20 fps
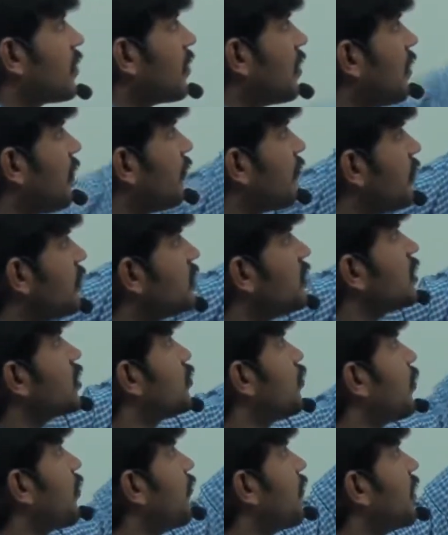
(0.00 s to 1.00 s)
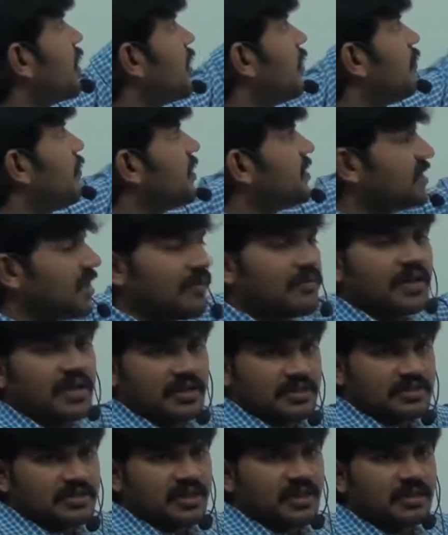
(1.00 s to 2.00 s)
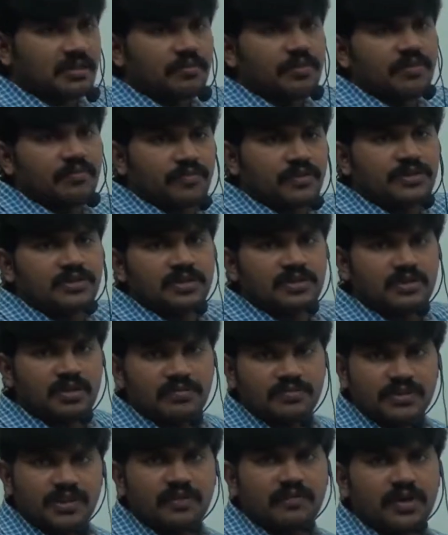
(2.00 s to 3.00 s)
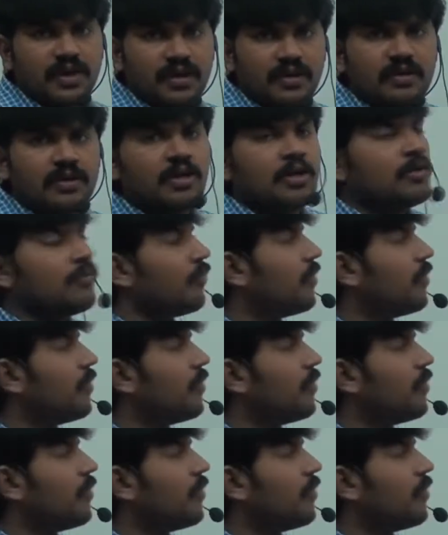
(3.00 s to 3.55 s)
the features provided by Java is nothing but features of Java.